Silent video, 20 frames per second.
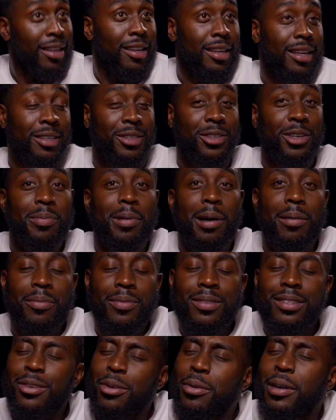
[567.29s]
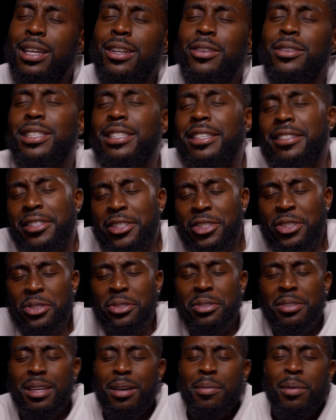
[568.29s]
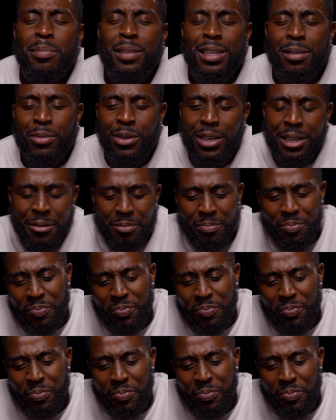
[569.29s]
So don't worry, I don't need a tissue. I'm a big boy.